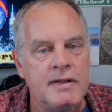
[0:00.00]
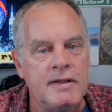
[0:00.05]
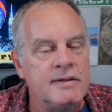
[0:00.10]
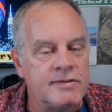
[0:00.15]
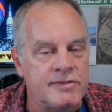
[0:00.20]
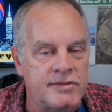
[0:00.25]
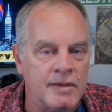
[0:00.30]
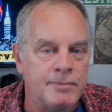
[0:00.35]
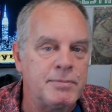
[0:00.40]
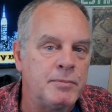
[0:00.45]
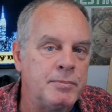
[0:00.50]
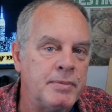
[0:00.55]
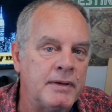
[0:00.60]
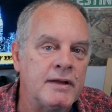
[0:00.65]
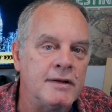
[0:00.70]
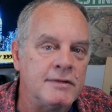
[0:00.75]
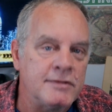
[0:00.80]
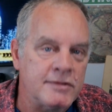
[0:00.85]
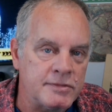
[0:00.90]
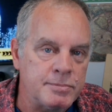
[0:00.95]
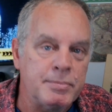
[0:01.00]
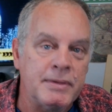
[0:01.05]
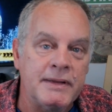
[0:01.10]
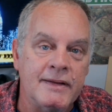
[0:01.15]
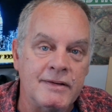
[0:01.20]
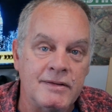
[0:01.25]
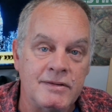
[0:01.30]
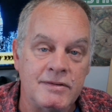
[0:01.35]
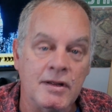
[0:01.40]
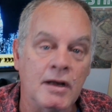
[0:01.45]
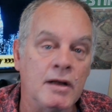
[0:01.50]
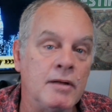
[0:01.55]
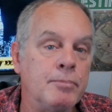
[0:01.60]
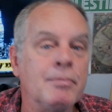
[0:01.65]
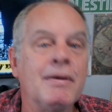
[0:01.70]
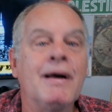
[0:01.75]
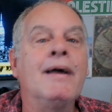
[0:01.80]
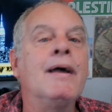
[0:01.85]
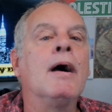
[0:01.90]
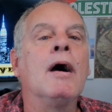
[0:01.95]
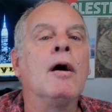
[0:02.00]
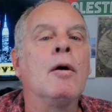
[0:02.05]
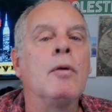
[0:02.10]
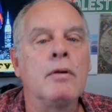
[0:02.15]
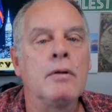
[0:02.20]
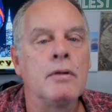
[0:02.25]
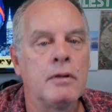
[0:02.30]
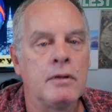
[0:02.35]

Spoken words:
simply because it's being done by our